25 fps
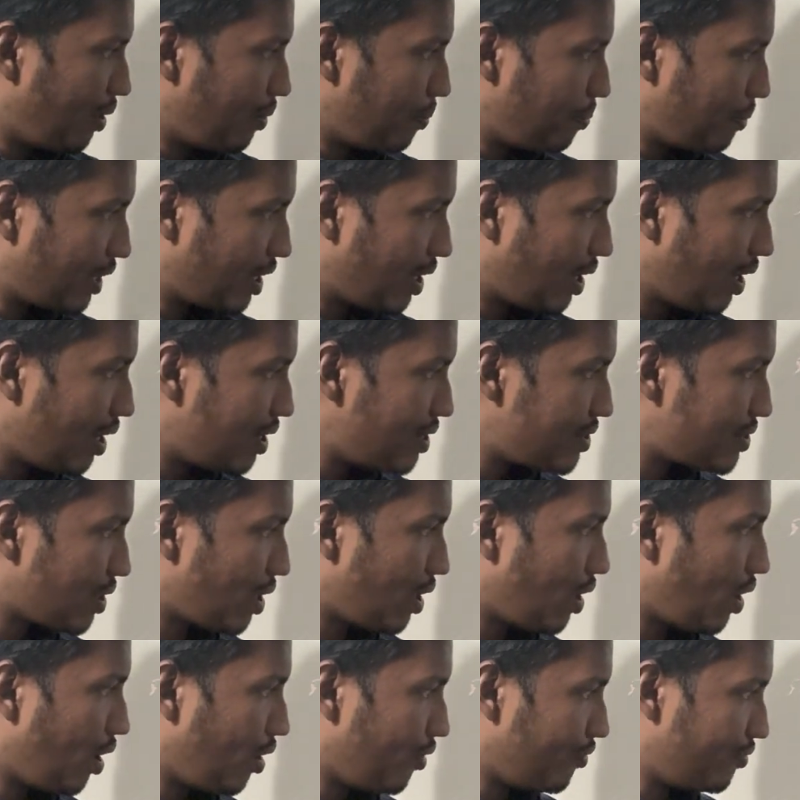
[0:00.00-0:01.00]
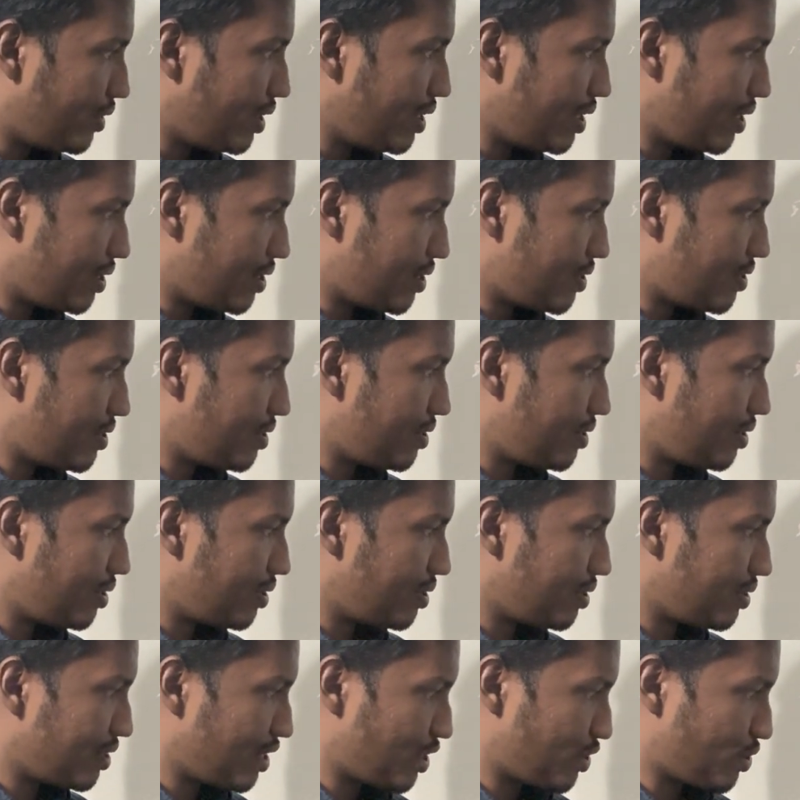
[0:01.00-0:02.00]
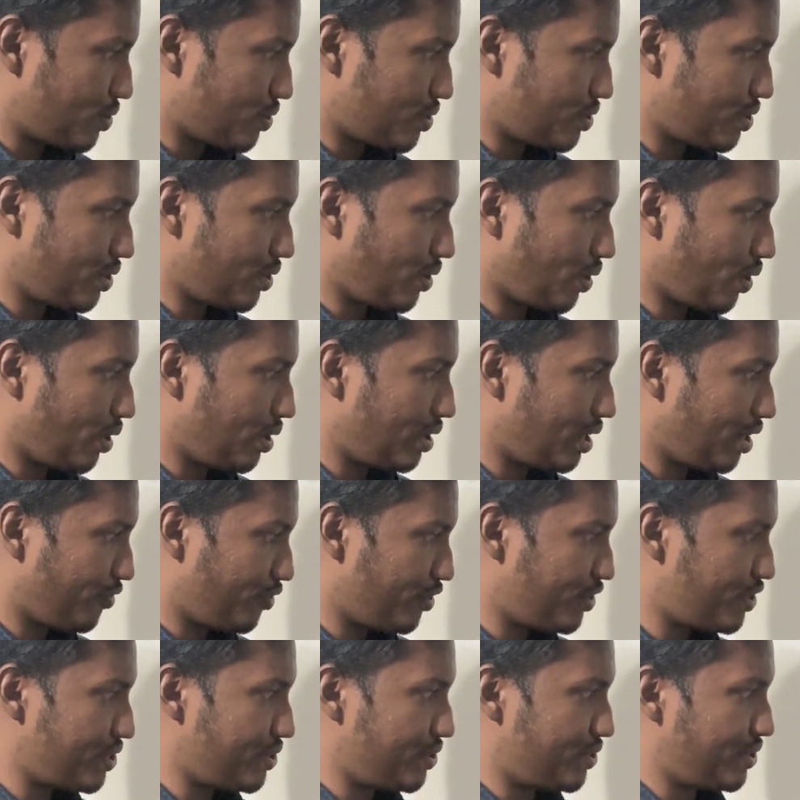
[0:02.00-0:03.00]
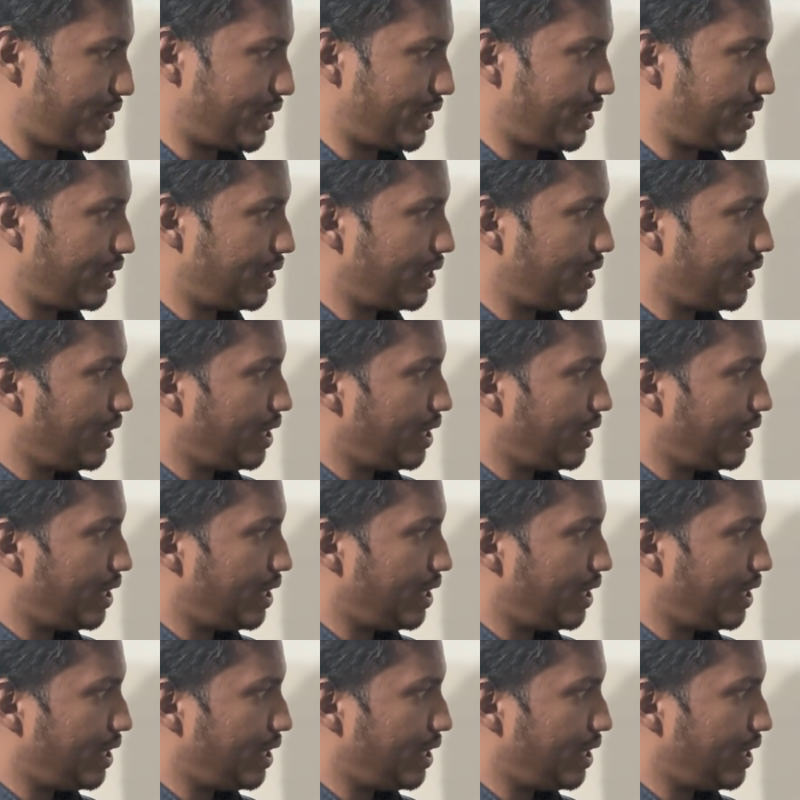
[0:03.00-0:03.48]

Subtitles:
because of this testosterone deficiency,